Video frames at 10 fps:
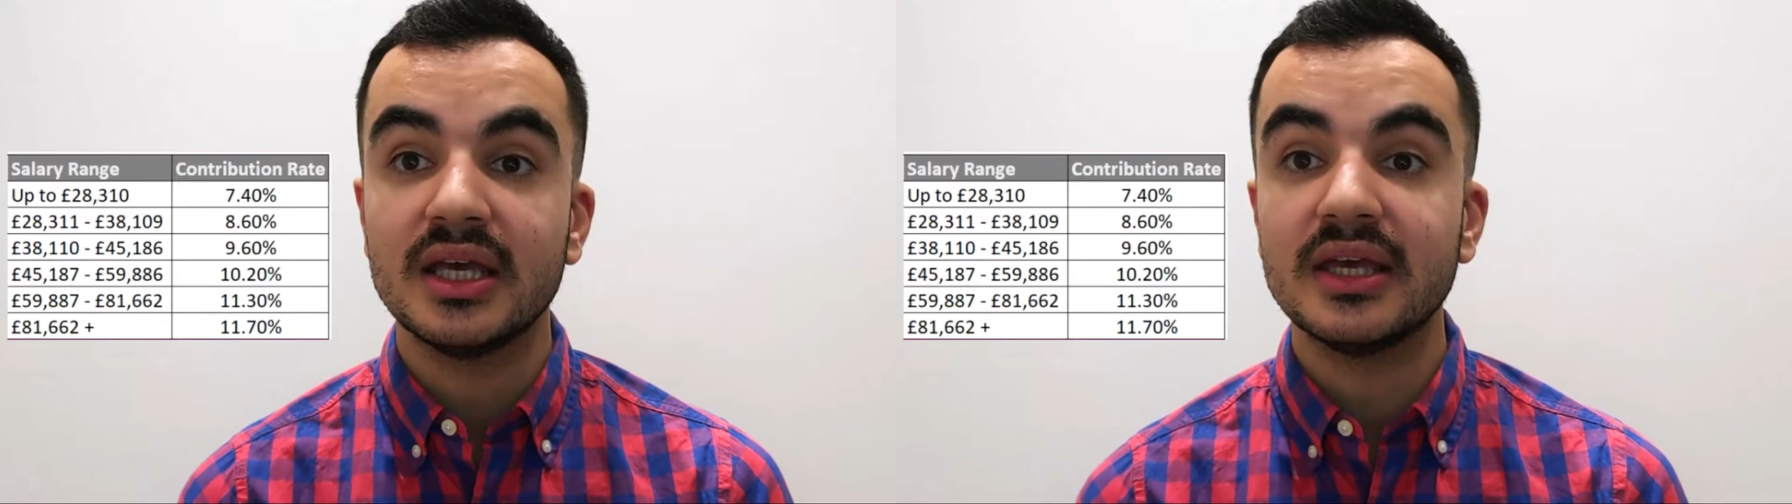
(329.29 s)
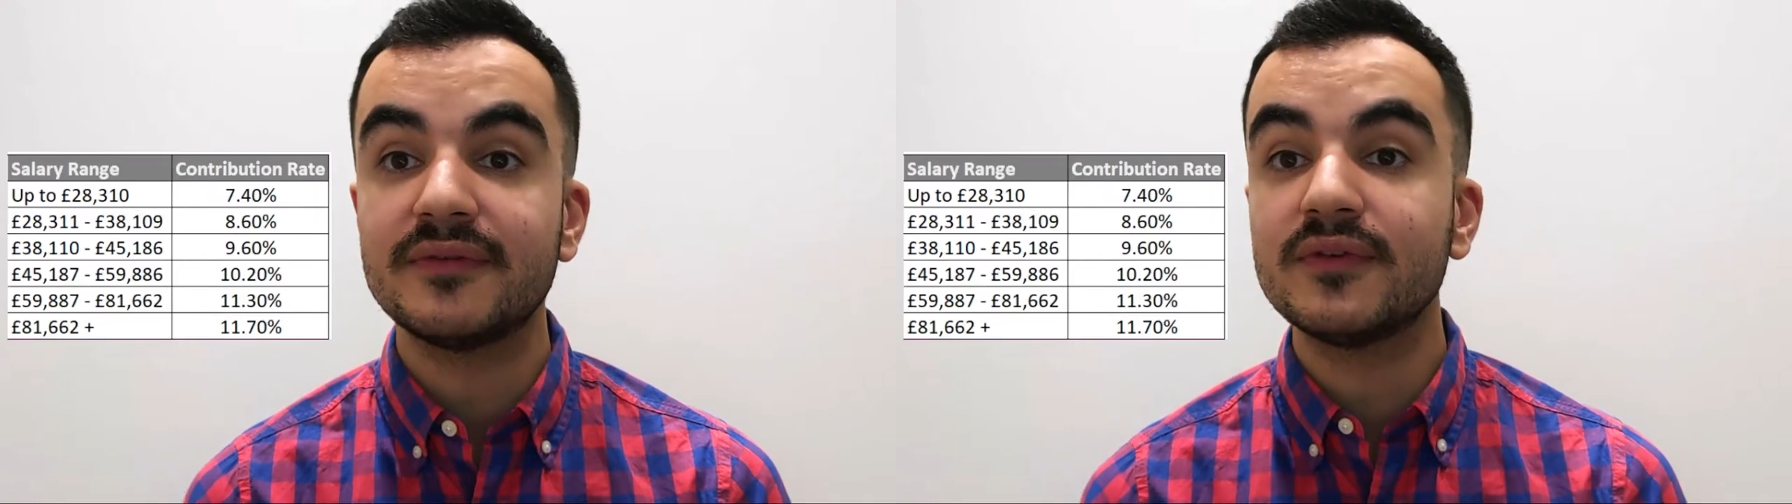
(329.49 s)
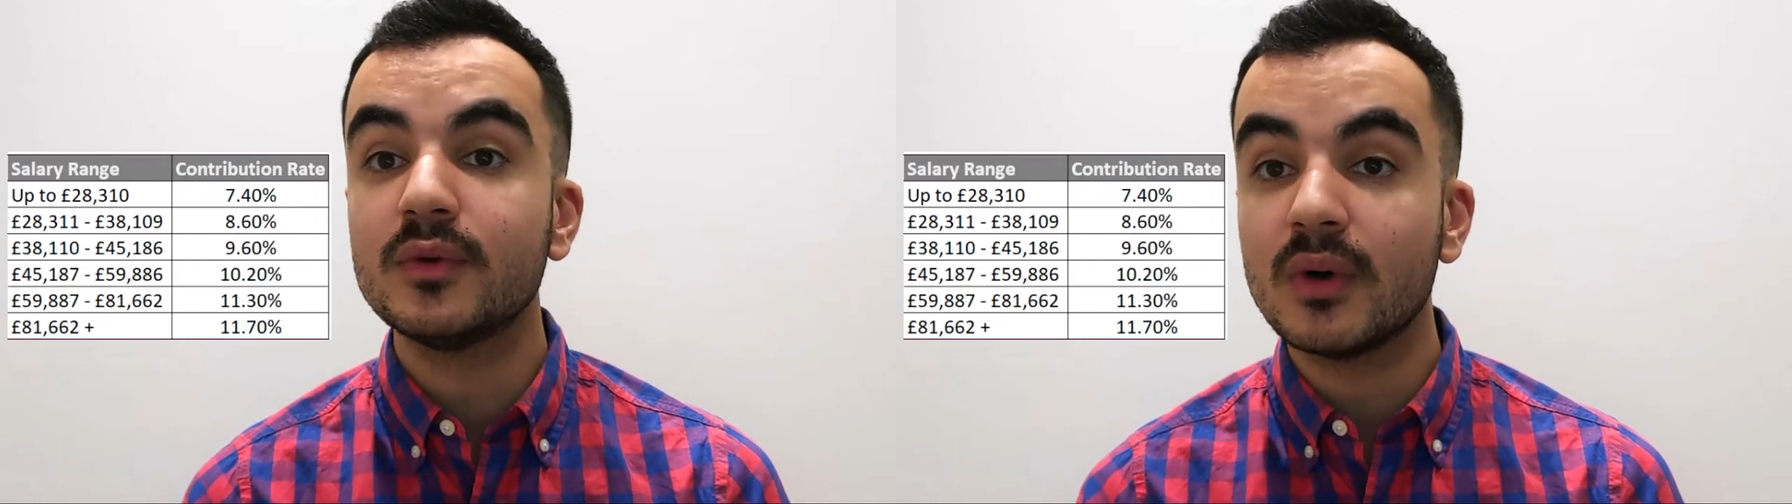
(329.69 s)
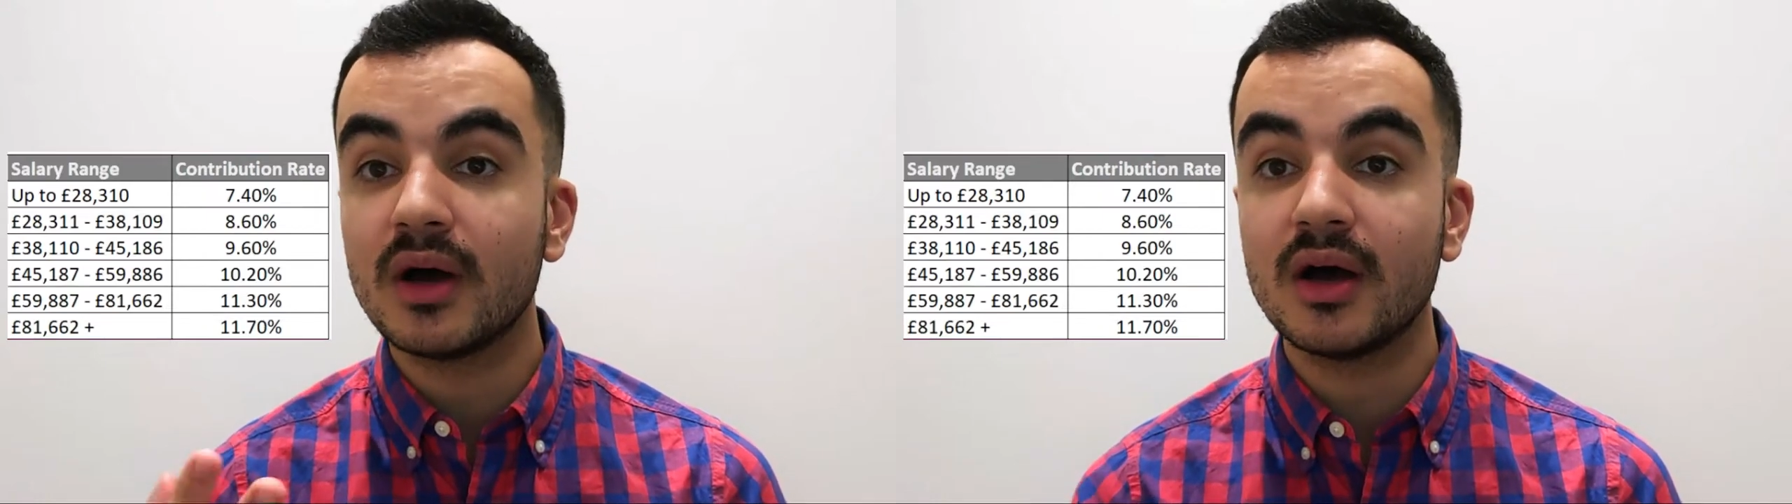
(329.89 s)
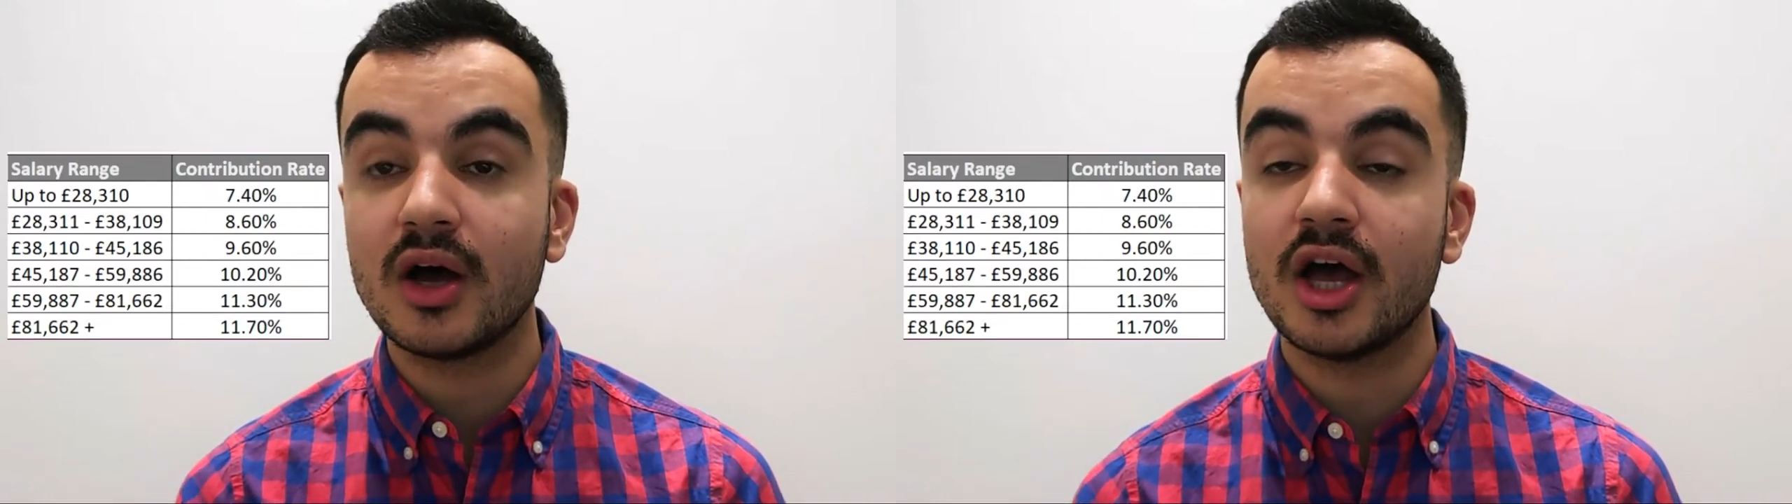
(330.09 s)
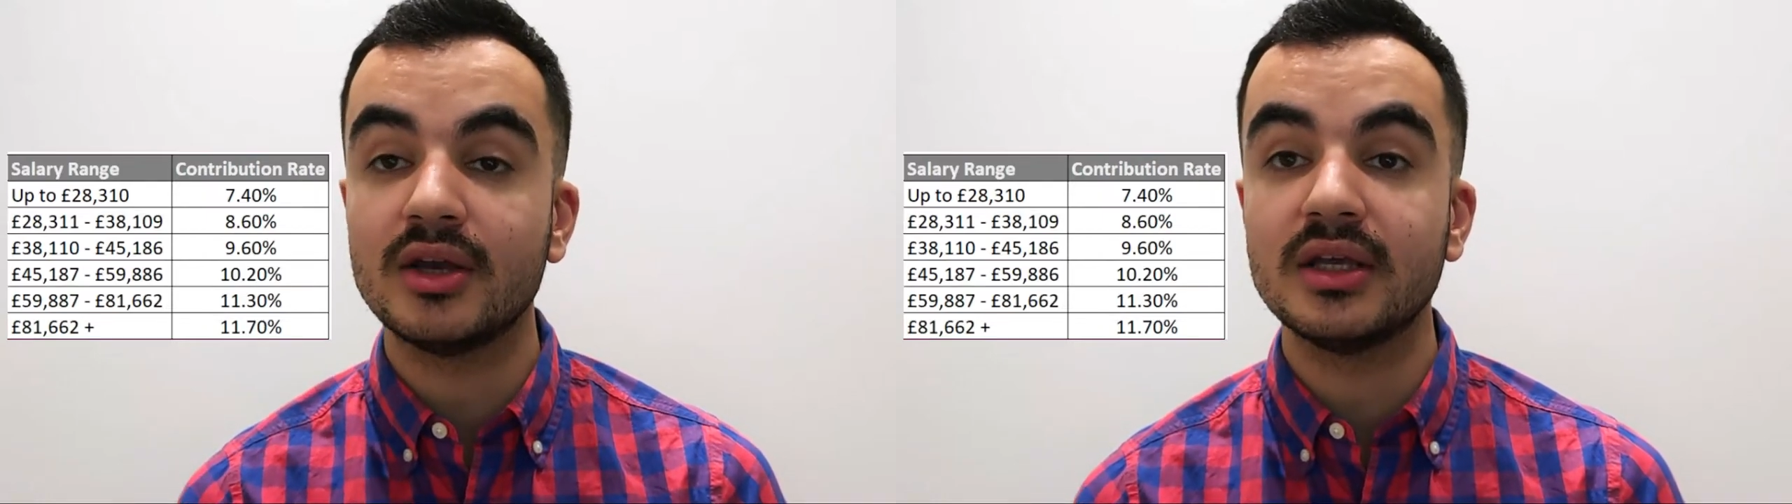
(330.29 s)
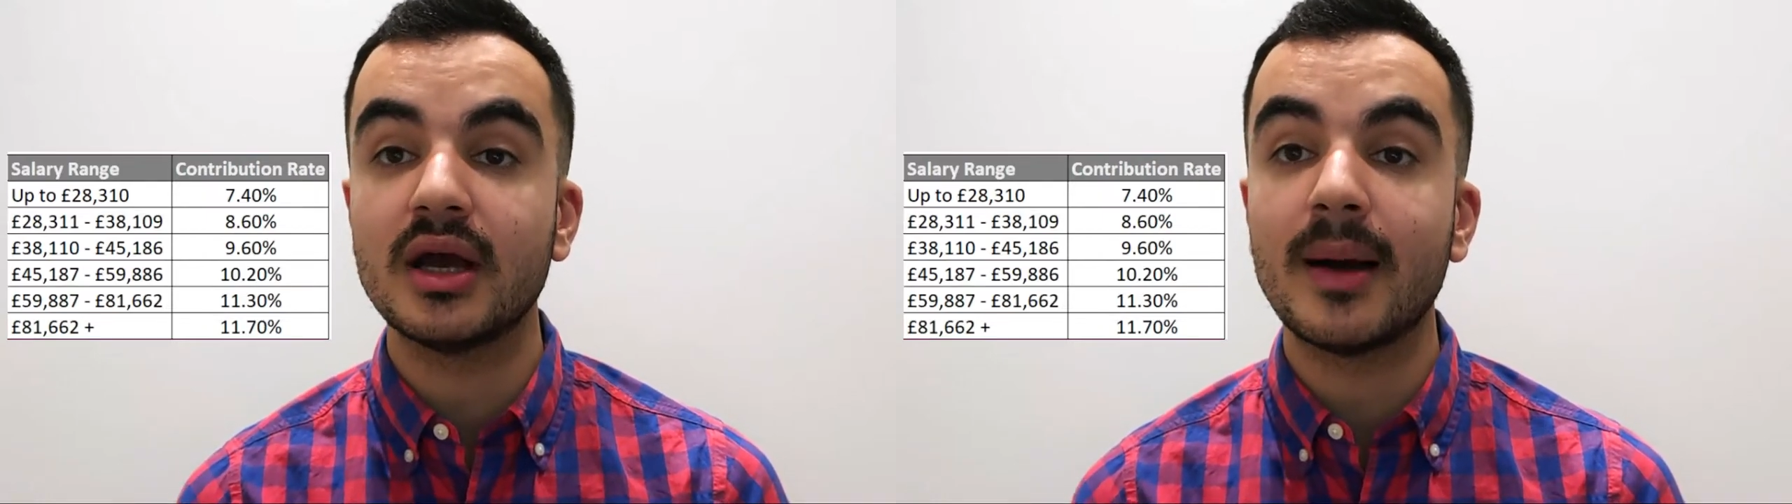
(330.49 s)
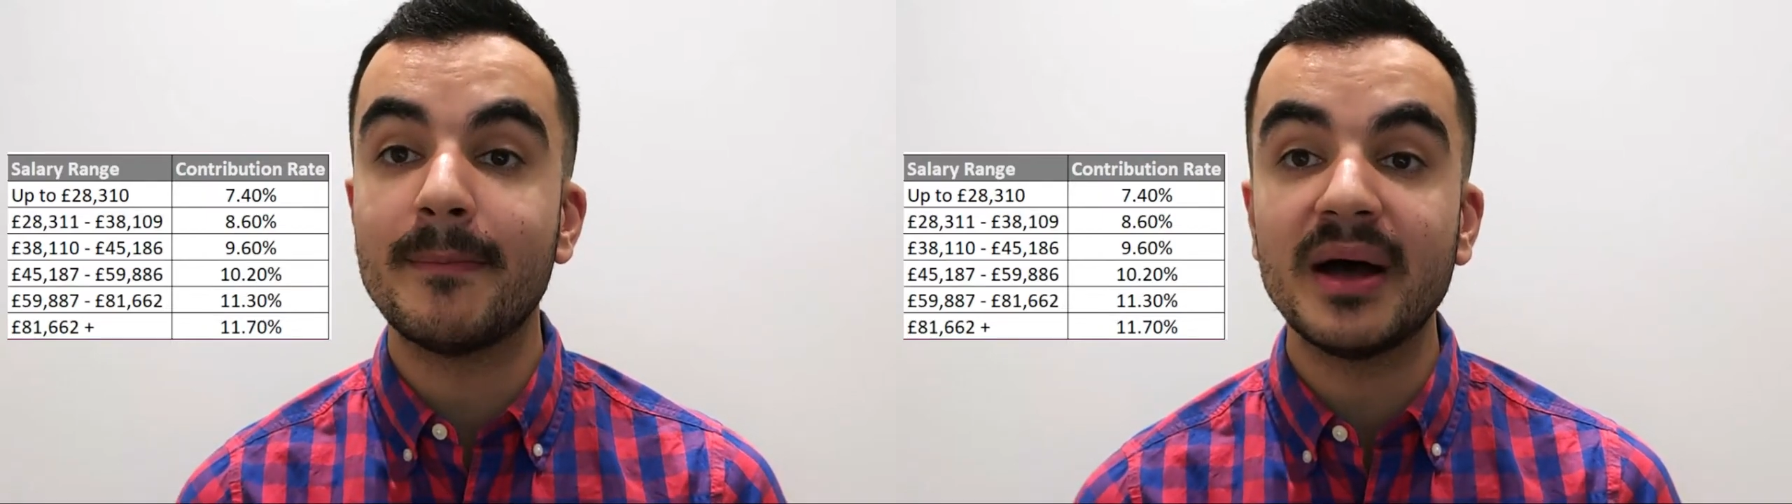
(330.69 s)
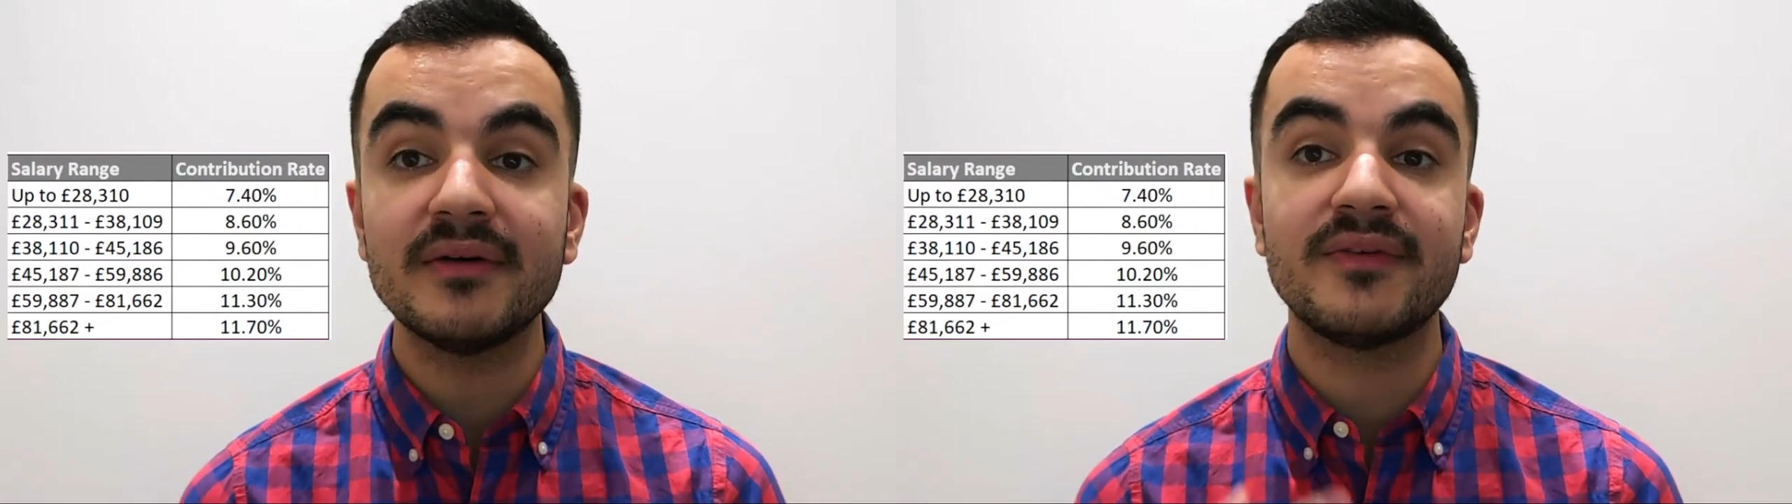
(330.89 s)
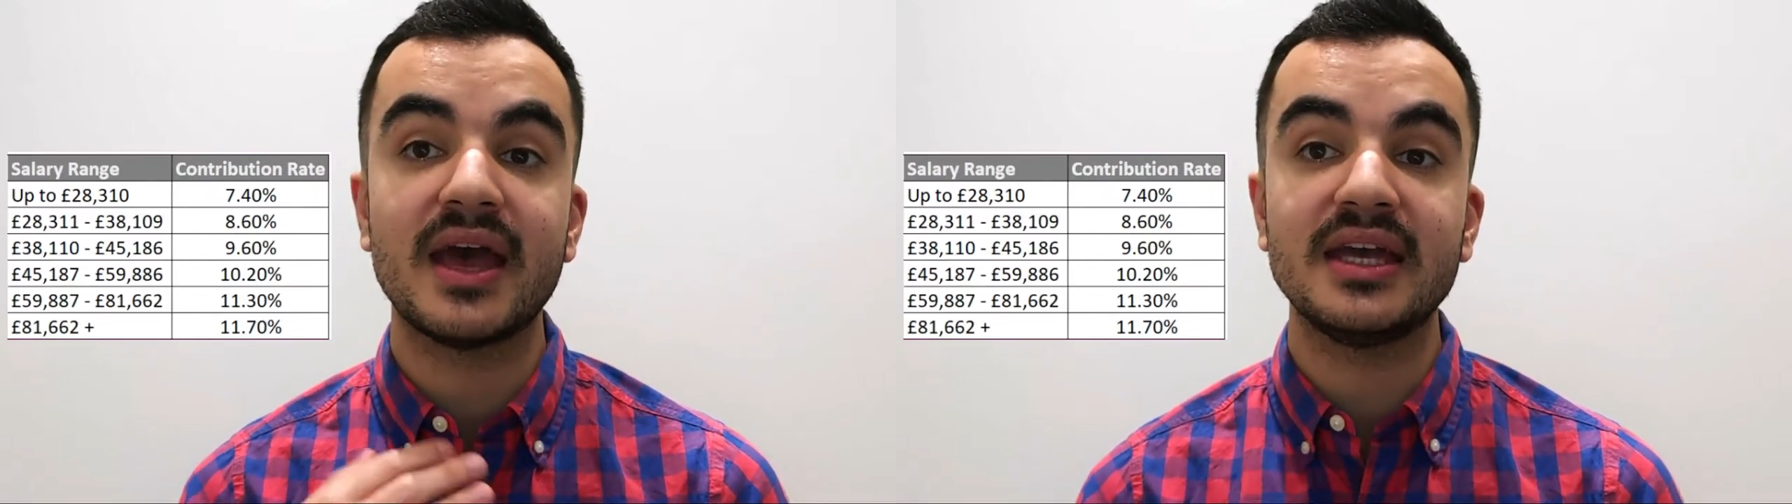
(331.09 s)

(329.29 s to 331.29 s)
If you are earning above